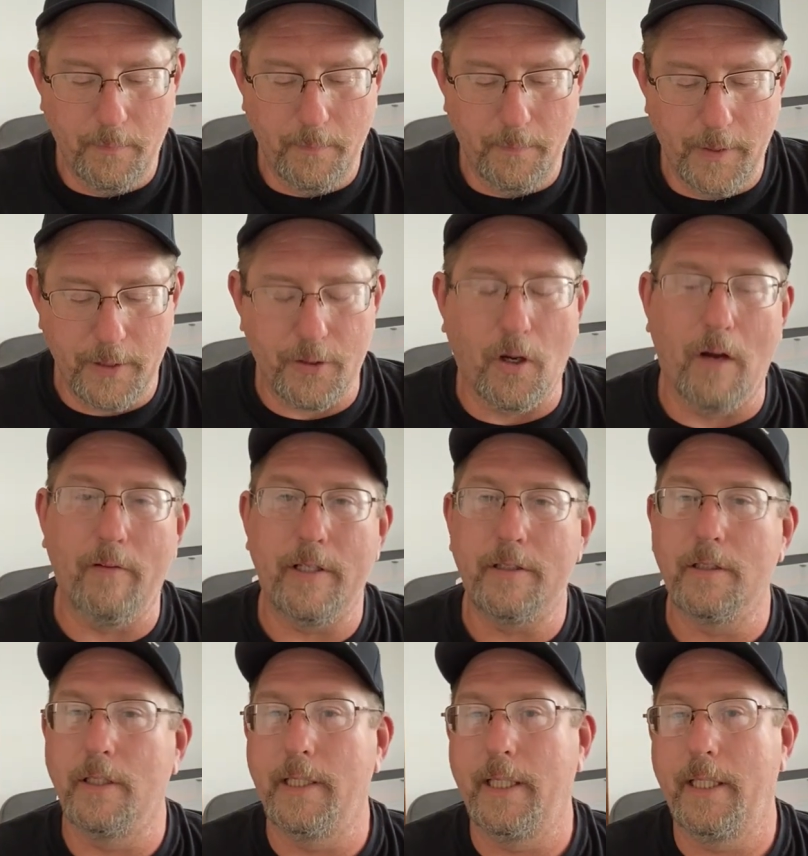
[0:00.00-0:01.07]
this
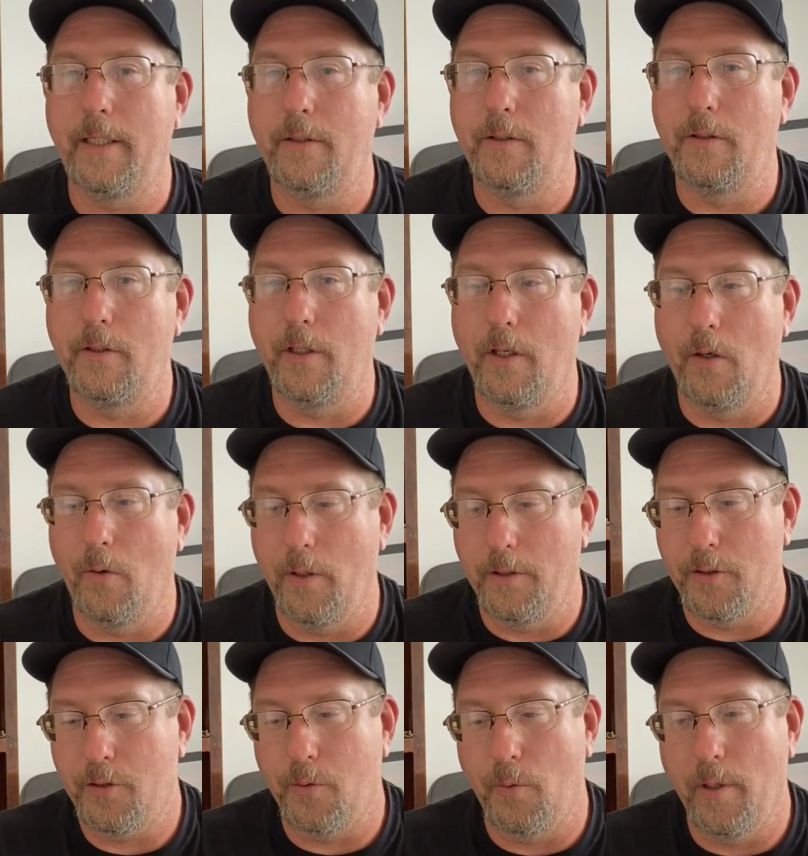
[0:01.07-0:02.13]
obviously, you know, in the
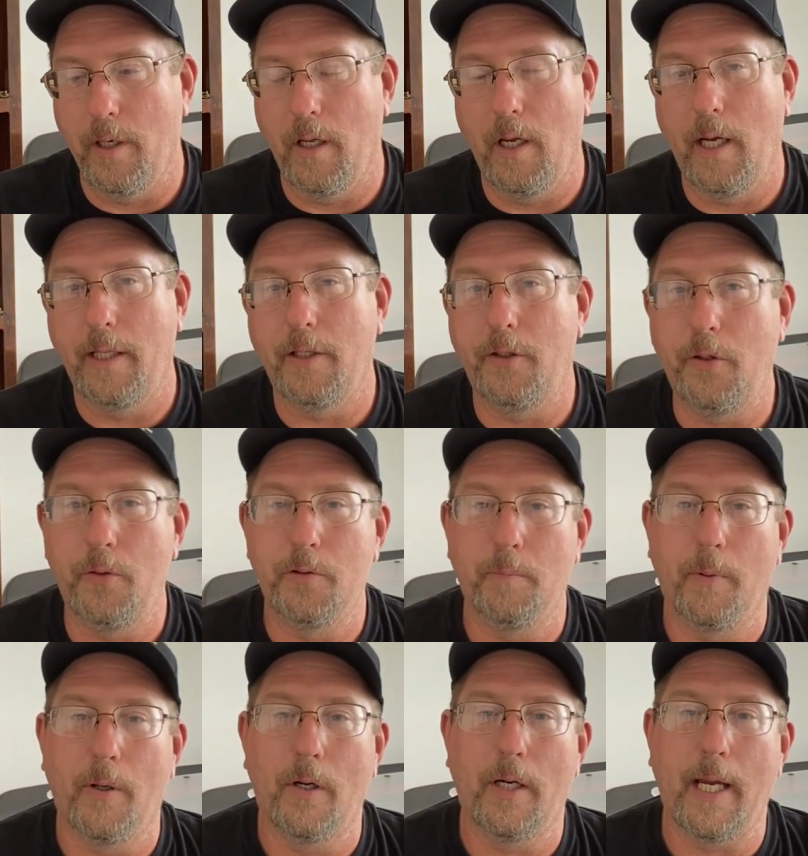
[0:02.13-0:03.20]
storyline, the
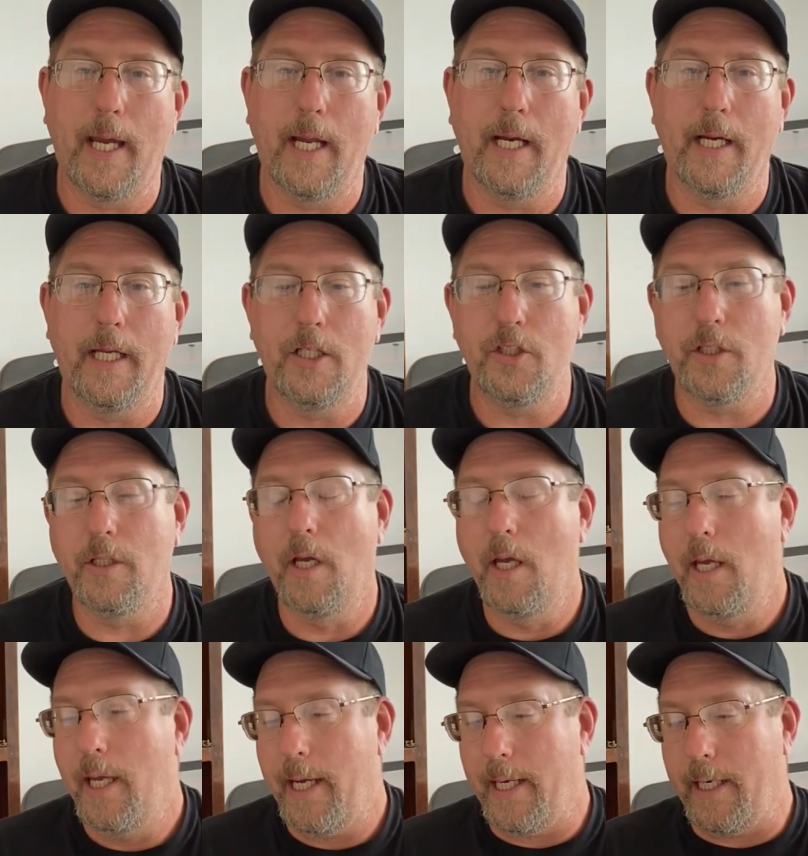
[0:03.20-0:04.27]
Duesenberg had an engine.
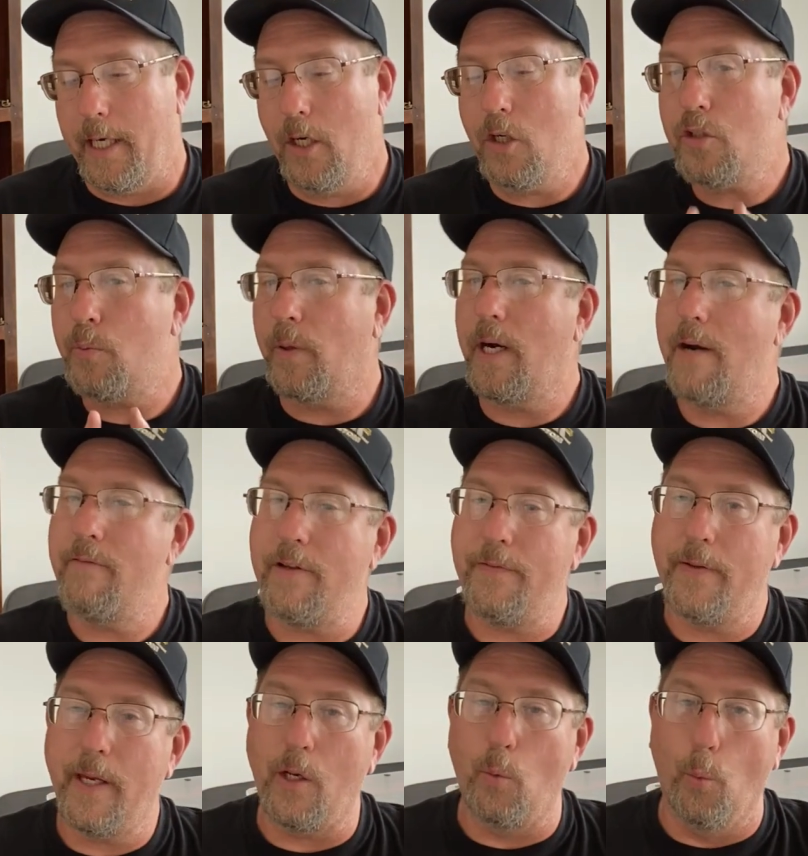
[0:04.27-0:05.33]
And here's where
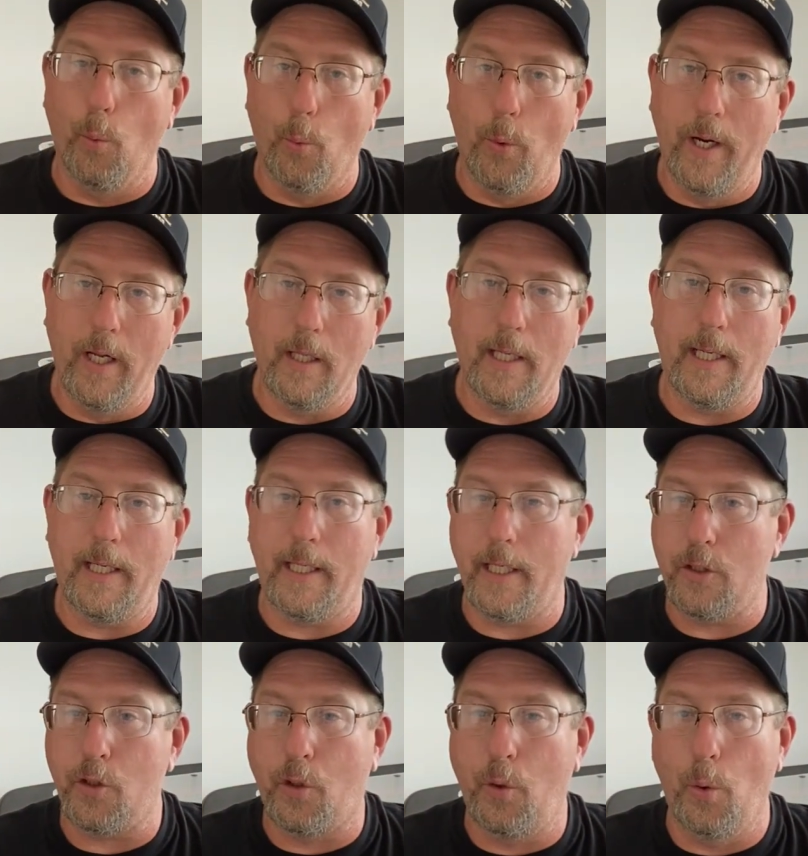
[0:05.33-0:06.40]
everything really
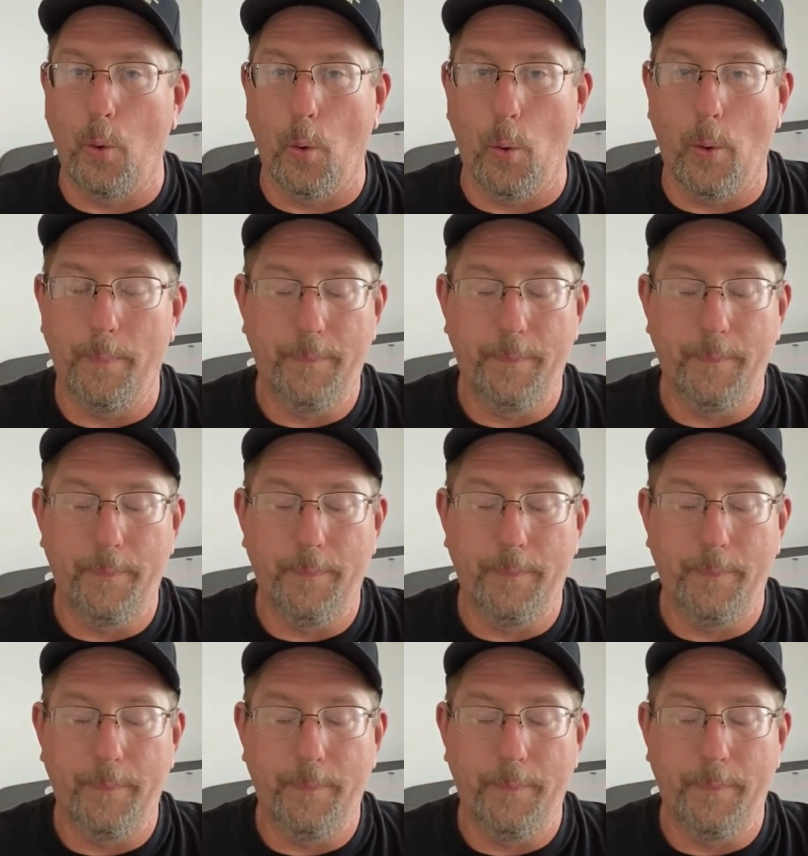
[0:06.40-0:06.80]
gets cool.